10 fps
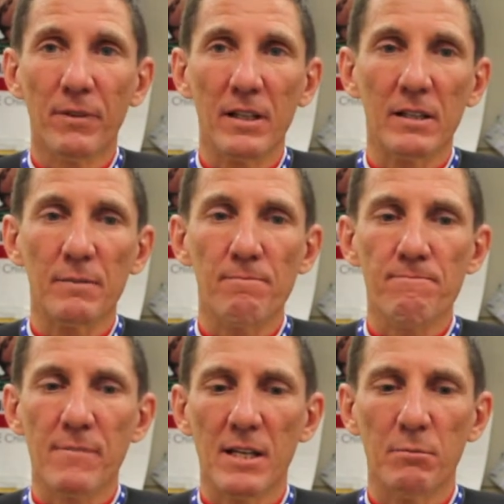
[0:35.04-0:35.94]
Um,
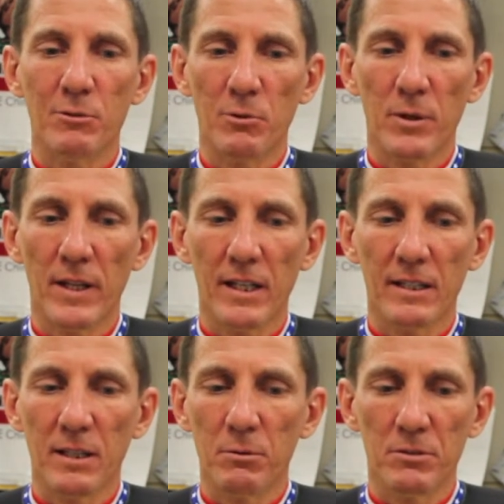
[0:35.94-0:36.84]
and before
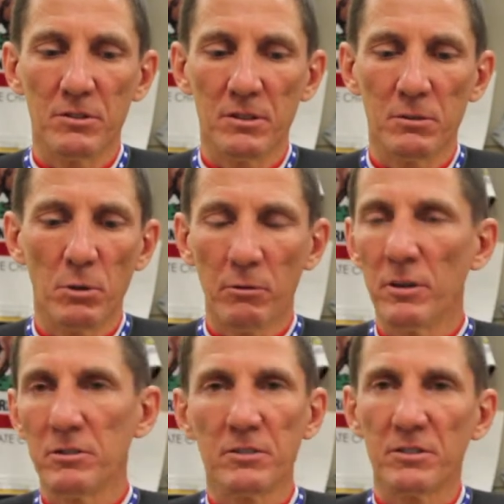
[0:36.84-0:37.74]
that, I was just a
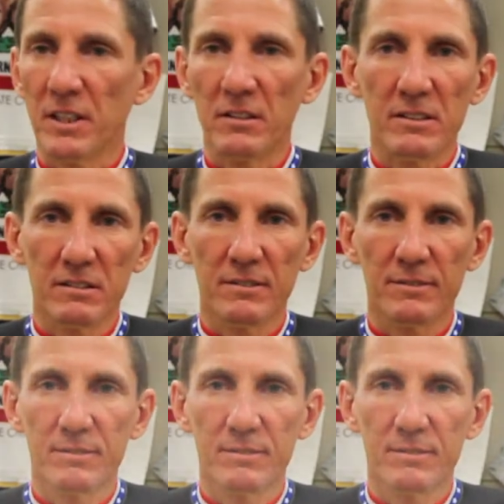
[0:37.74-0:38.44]
recreational cyclist.